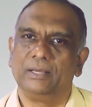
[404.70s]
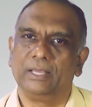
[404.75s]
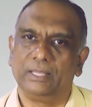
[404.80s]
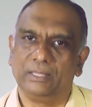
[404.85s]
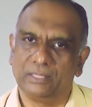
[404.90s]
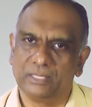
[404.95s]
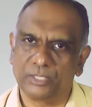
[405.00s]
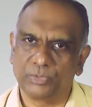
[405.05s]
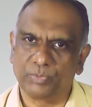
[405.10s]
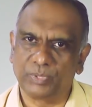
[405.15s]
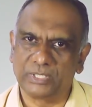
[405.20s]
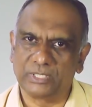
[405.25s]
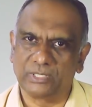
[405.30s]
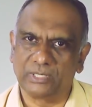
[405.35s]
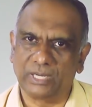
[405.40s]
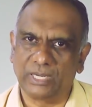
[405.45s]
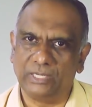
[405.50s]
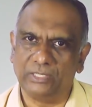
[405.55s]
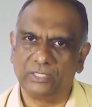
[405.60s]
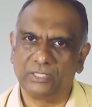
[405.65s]
in this
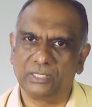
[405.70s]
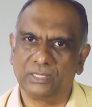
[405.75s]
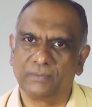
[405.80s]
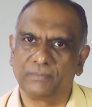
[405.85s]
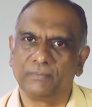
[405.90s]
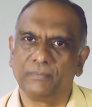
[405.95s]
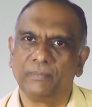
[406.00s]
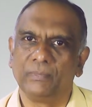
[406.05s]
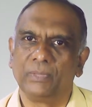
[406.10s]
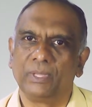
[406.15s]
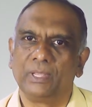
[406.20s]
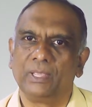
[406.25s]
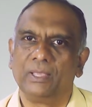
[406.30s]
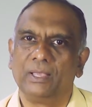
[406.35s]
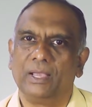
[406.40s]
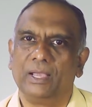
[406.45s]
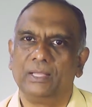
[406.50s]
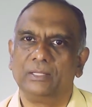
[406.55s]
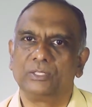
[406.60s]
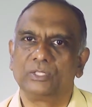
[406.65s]
present age.
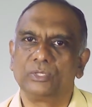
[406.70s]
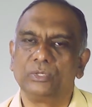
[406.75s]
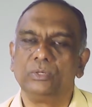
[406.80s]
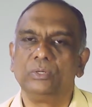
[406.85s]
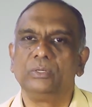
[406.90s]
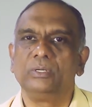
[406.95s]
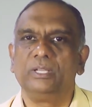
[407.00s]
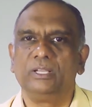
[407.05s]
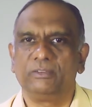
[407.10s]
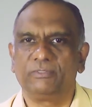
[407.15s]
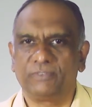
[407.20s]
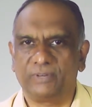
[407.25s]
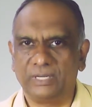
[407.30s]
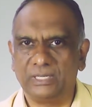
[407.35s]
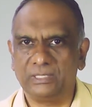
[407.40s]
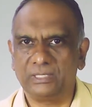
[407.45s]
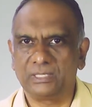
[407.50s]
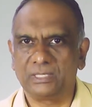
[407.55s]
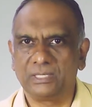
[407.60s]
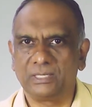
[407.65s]
And so, dear
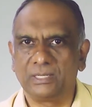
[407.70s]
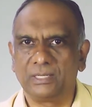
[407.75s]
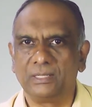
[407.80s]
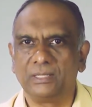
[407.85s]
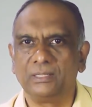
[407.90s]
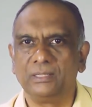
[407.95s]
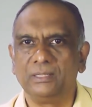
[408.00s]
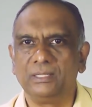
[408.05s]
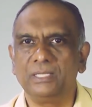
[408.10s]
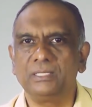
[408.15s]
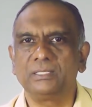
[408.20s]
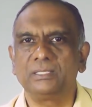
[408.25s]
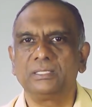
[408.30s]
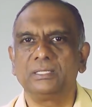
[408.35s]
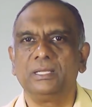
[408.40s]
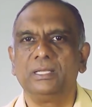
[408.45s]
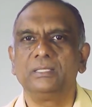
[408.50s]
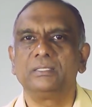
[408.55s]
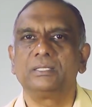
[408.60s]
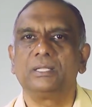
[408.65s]
friends,
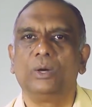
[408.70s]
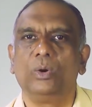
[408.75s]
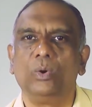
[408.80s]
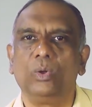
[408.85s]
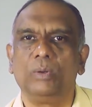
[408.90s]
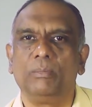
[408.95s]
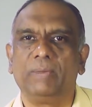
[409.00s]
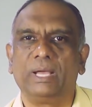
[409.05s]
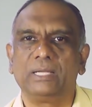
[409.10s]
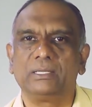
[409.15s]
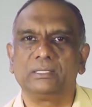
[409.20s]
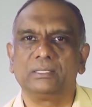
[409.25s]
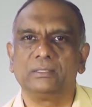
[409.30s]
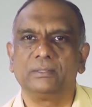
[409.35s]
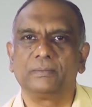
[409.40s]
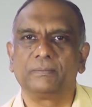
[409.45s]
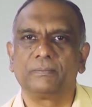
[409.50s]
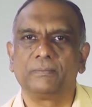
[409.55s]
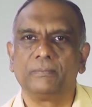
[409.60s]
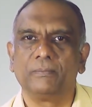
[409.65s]
this is the whole
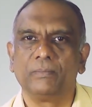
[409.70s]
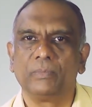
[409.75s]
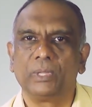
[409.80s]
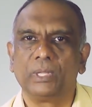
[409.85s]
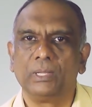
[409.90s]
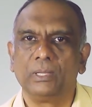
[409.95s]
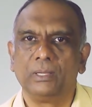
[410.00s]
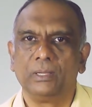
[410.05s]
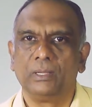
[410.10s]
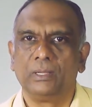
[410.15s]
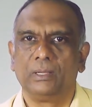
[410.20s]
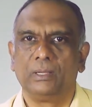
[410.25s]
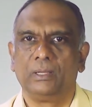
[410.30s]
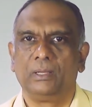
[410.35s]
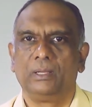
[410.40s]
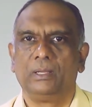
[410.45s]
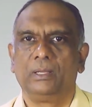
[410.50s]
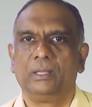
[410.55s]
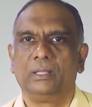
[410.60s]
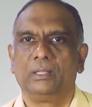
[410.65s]
matter.
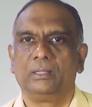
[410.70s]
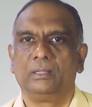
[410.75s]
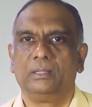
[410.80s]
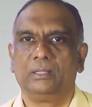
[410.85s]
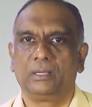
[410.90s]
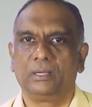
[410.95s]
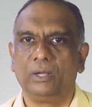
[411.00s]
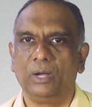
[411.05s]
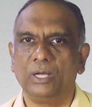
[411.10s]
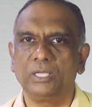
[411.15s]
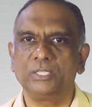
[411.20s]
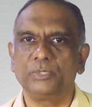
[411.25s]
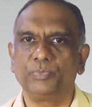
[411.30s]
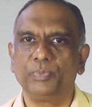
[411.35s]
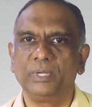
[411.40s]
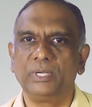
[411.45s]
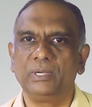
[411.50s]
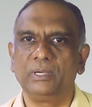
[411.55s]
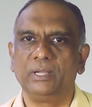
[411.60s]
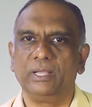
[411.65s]
The
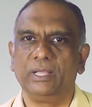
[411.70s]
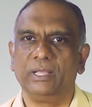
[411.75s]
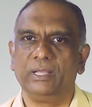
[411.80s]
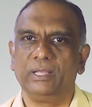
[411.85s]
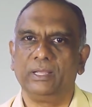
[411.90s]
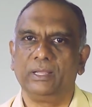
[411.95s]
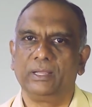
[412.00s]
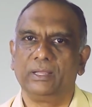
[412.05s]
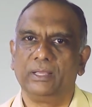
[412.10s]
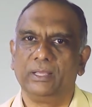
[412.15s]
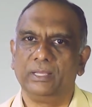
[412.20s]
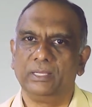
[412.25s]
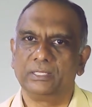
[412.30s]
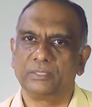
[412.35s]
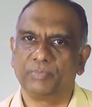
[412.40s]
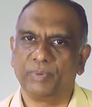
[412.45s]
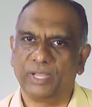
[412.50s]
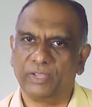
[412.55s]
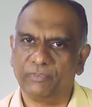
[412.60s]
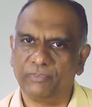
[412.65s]
gospel
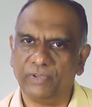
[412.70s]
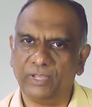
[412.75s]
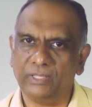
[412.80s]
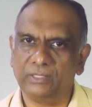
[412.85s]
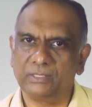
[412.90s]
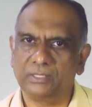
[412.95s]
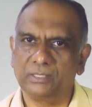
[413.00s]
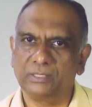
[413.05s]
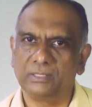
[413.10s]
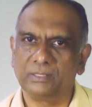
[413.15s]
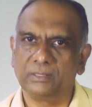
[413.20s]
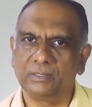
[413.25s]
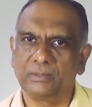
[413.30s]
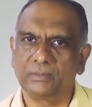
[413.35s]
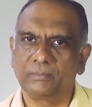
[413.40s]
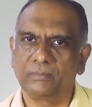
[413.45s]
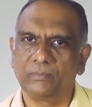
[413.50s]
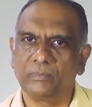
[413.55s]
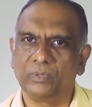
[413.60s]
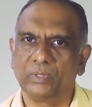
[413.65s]
is by faith.
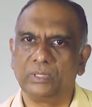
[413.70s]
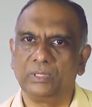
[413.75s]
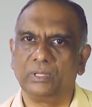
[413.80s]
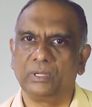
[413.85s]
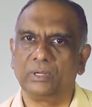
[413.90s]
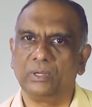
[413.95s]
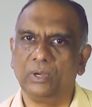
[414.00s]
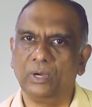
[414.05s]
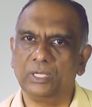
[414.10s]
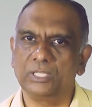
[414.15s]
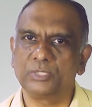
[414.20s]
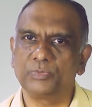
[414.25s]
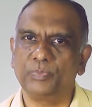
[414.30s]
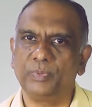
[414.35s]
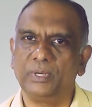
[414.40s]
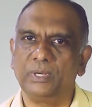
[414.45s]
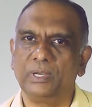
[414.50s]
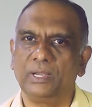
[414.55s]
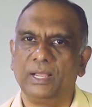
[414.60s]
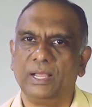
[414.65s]
The
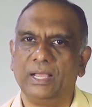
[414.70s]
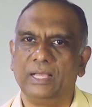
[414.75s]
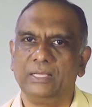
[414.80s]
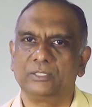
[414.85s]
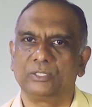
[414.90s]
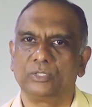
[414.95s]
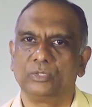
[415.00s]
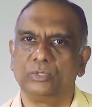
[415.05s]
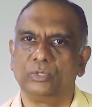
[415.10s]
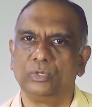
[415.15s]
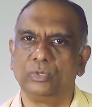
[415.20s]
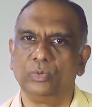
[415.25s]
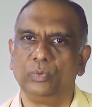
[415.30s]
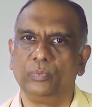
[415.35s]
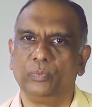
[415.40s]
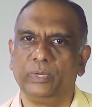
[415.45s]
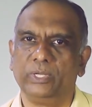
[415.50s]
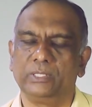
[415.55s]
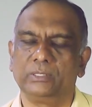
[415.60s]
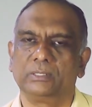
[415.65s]
gospel has to do
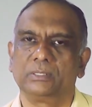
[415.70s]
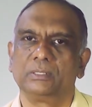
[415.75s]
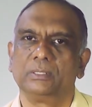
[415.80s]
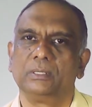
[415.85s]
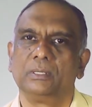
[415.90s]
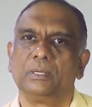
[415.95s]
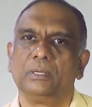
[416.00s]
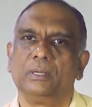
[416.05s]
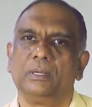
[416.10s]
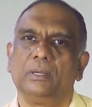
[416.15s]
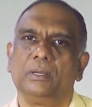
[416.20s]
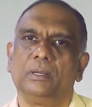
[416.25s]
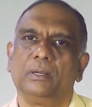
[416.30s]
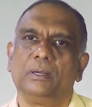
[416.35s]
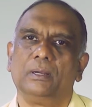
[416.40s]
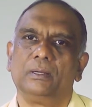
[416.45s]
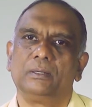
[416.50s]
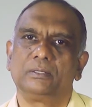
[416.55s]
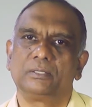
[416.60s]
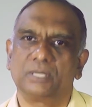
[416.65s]
with
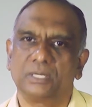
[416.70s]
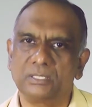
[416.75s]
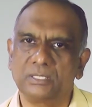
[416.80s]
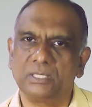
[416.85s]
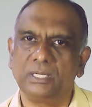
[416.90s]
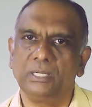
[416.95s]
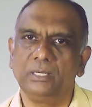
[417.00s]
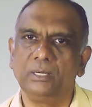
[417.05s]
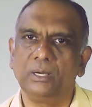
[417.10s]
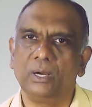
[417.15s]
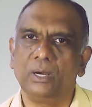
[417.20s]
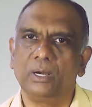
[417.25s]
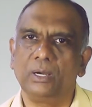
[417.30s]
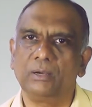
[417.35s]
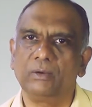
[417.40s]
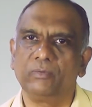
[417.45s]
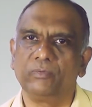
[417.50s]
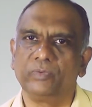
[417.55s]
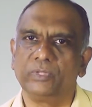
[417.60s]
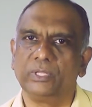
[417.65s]
trusting
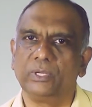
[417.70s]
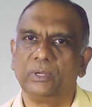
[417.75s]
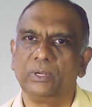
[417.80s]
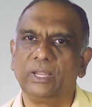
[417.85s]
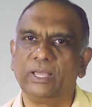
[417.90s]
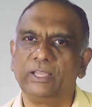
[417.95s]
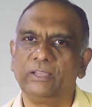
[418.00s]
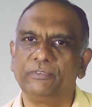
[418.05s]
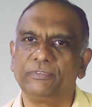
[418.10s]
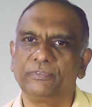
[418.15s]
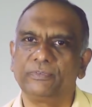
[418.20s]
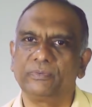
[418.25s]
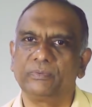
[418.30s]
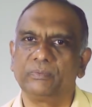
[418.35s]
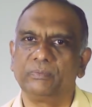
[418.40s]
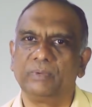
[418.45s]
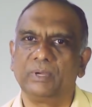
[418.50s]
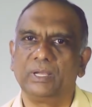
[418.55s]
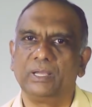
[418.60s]
God with your life,